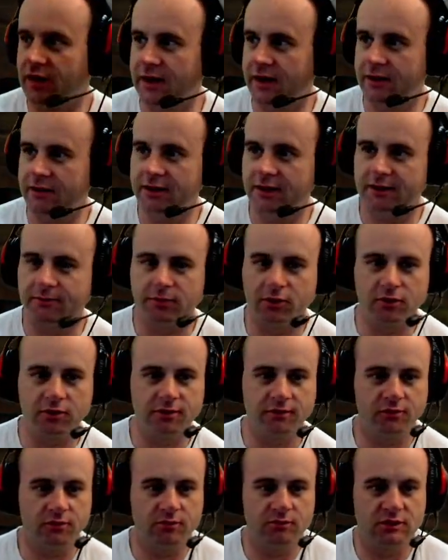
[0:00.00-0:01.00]
I like both
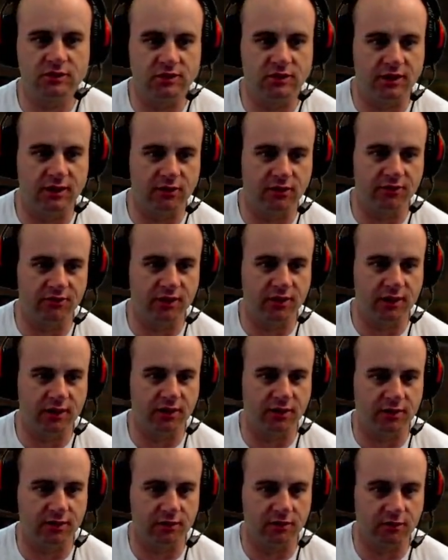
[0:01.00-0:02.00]
of them. So now I've got
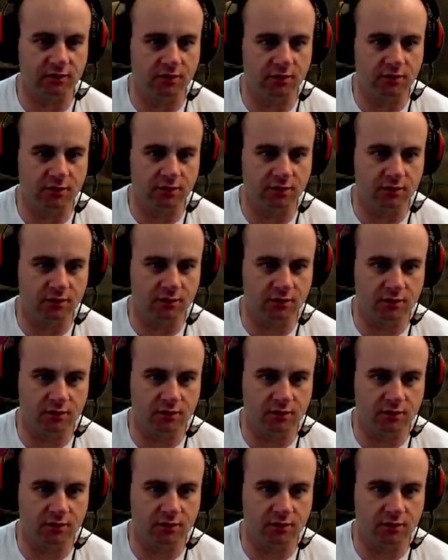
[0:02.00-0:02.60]
another